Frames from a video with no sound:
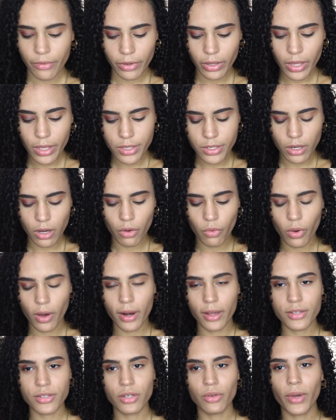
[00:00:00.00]
I really don't want
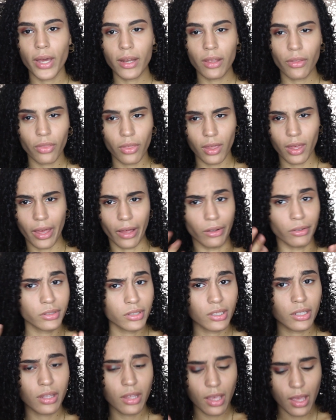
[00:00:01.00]
to do anything
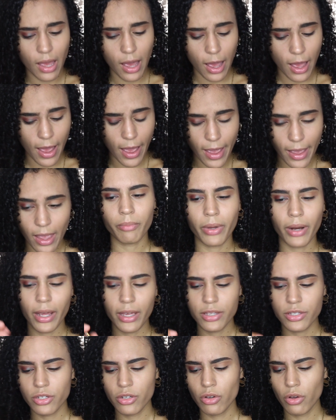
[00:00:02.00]
else to the eye, but I
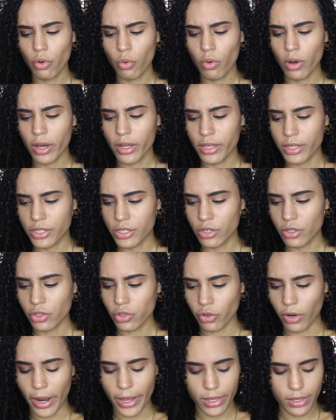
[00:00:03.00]
do want to
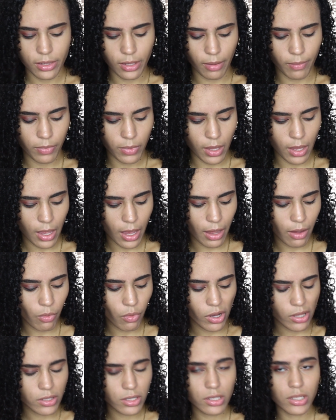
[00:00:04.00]
try something. I
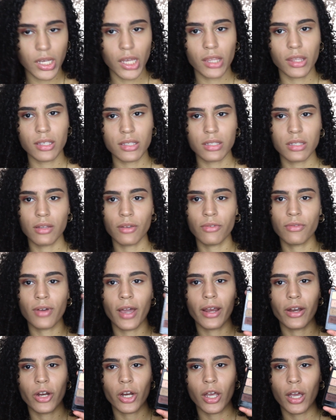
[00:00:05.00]
want to take this
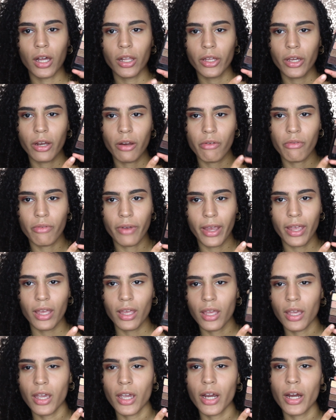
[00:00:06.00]
definer color right
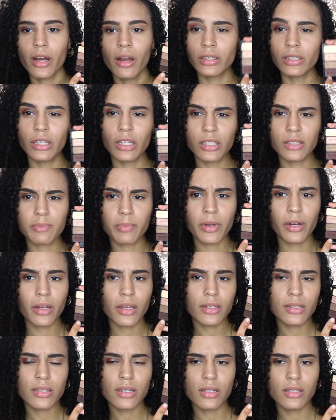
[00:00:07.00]
here. It looks
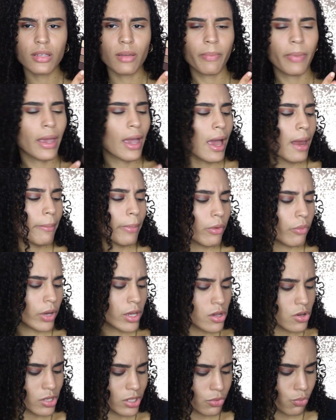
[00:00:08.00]
burgundy in the pan, but
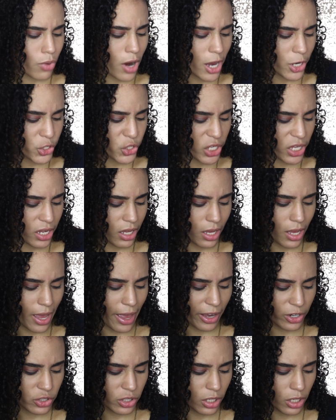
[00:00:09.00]
when you swatch it, it
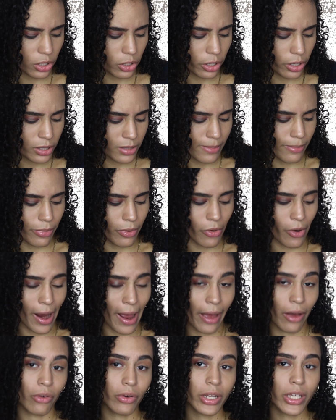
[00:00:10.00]
actually looks
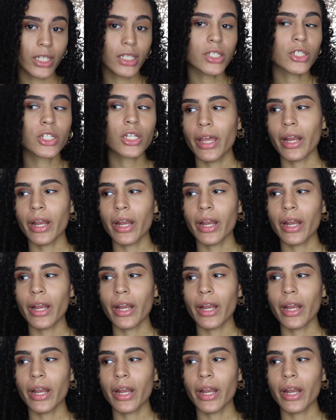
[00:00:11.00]
brownish.